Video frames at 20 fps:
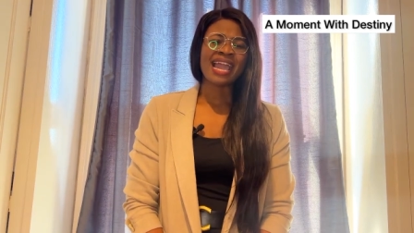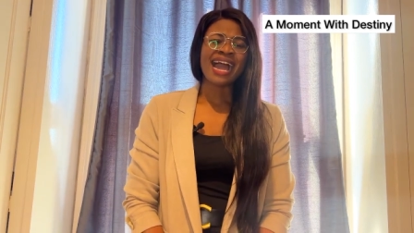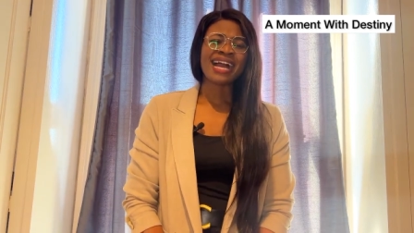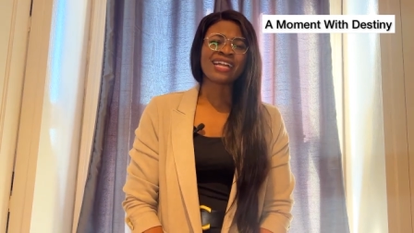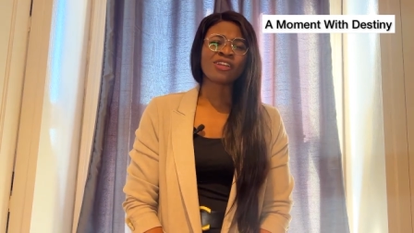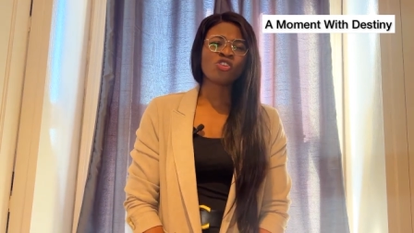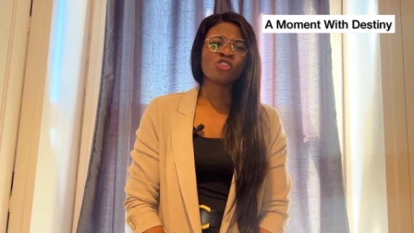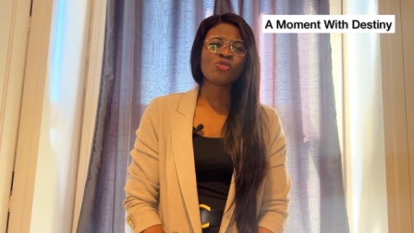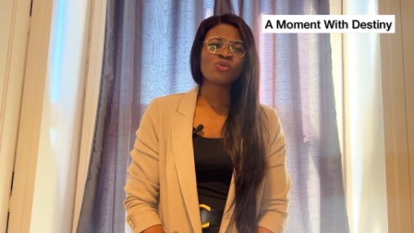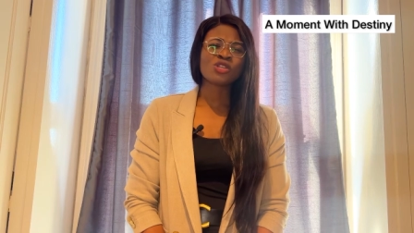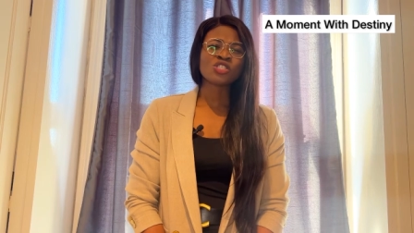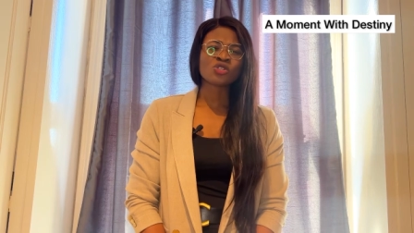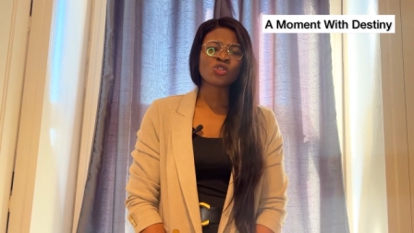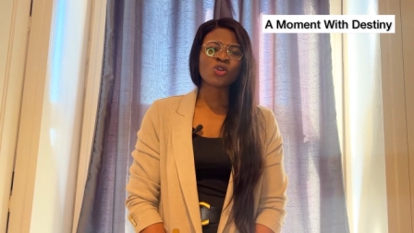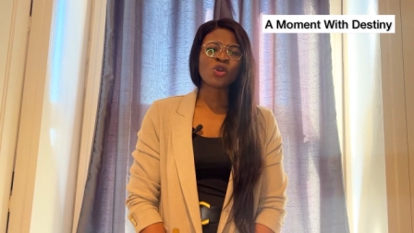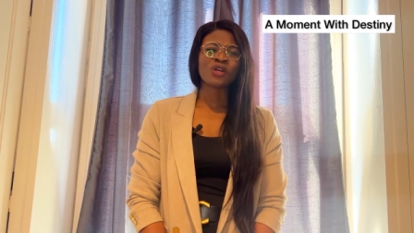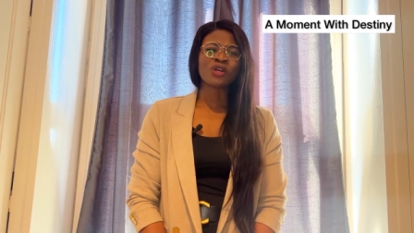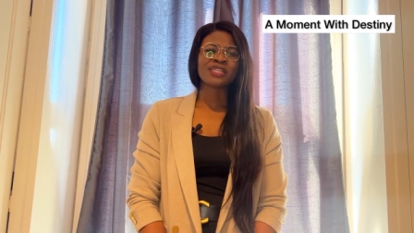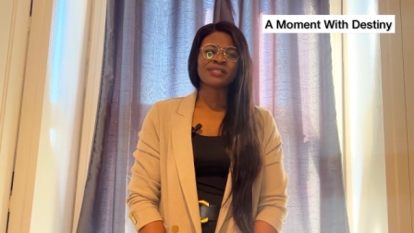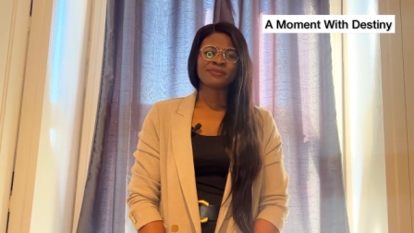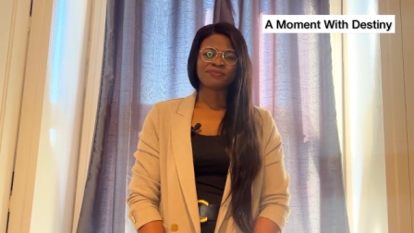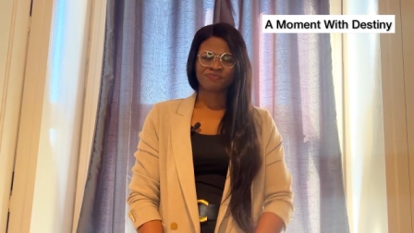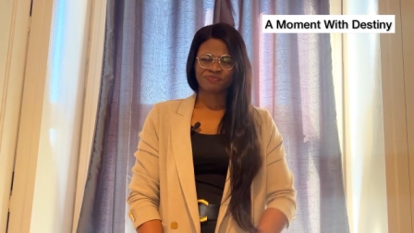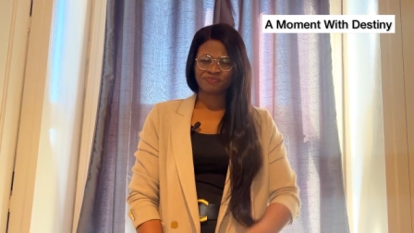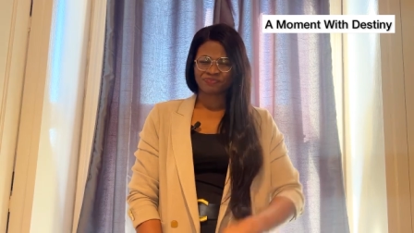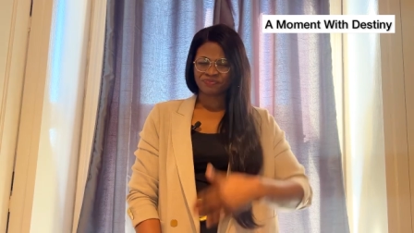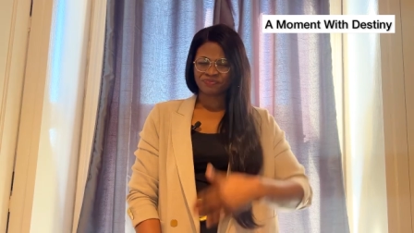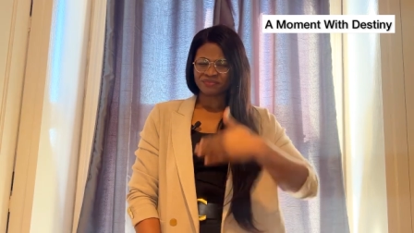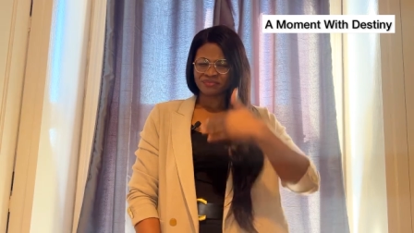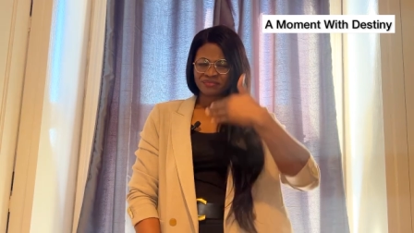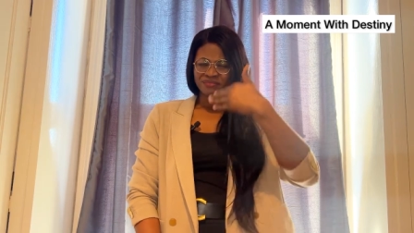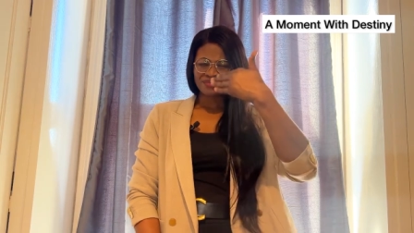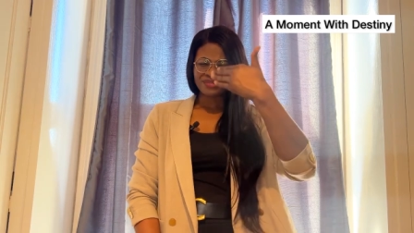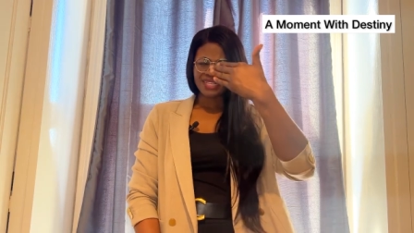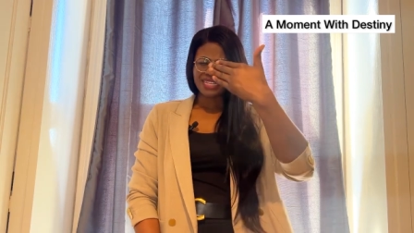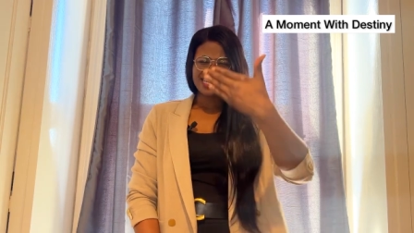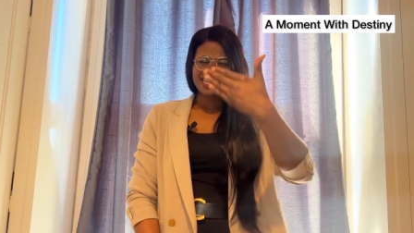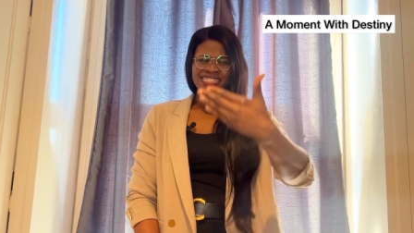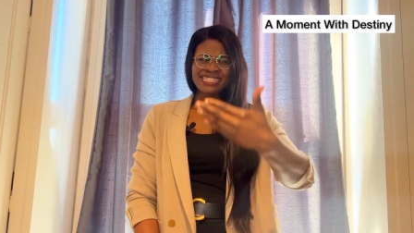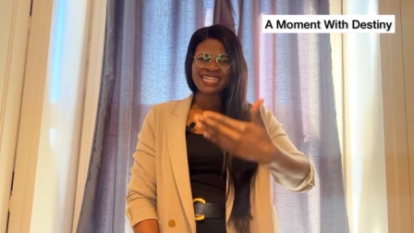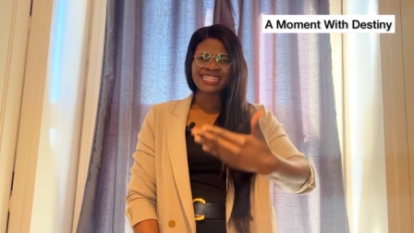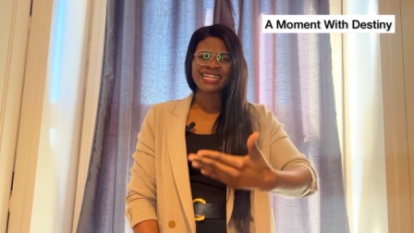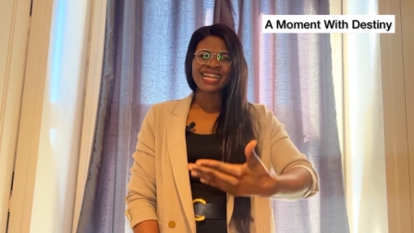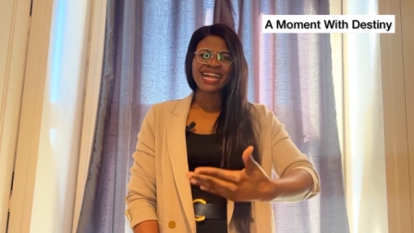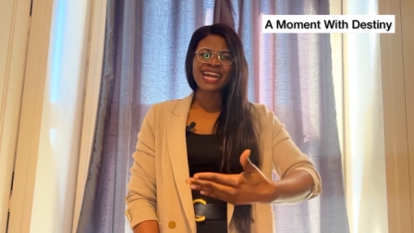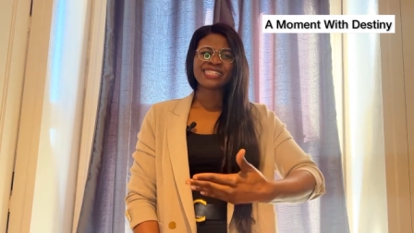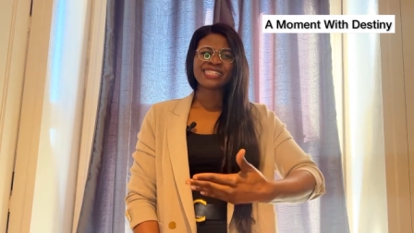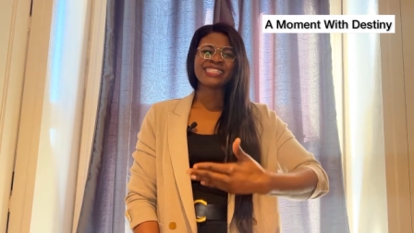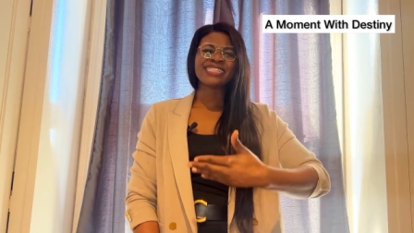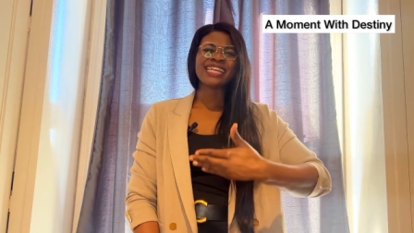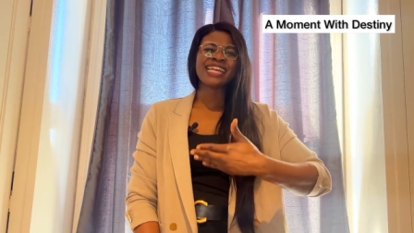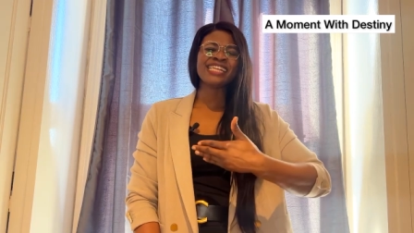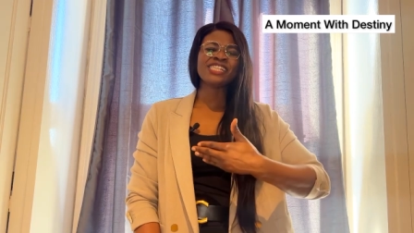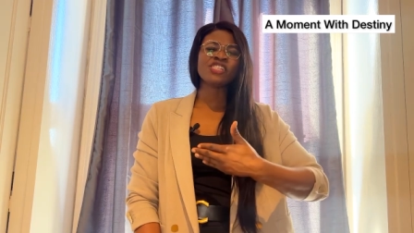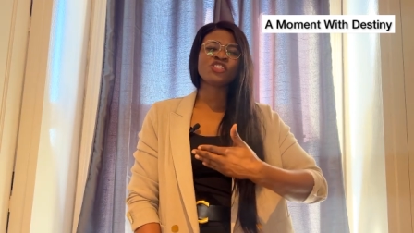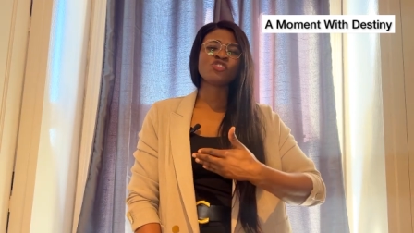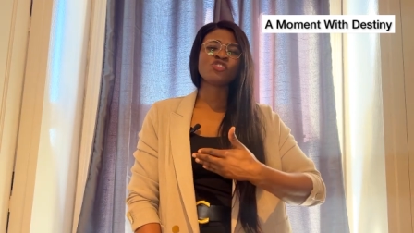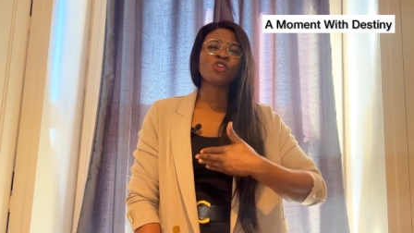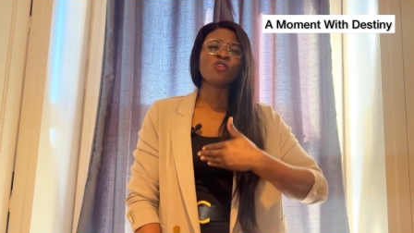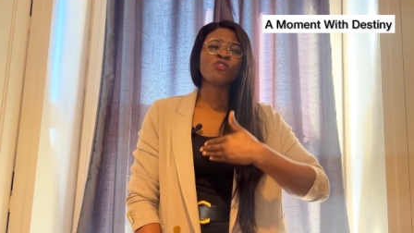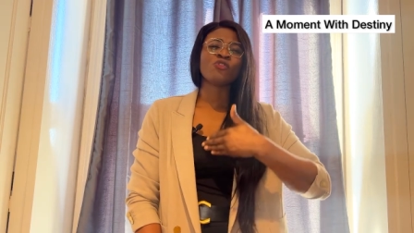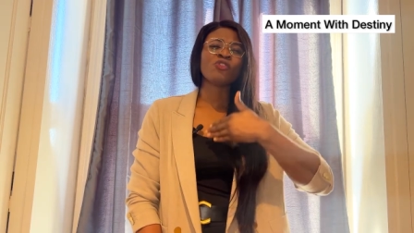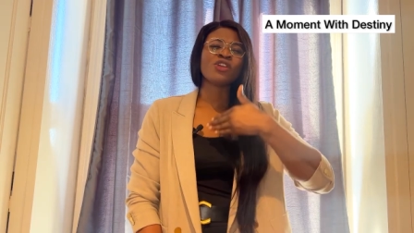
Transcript: Our ah, glory to God. He said they are changed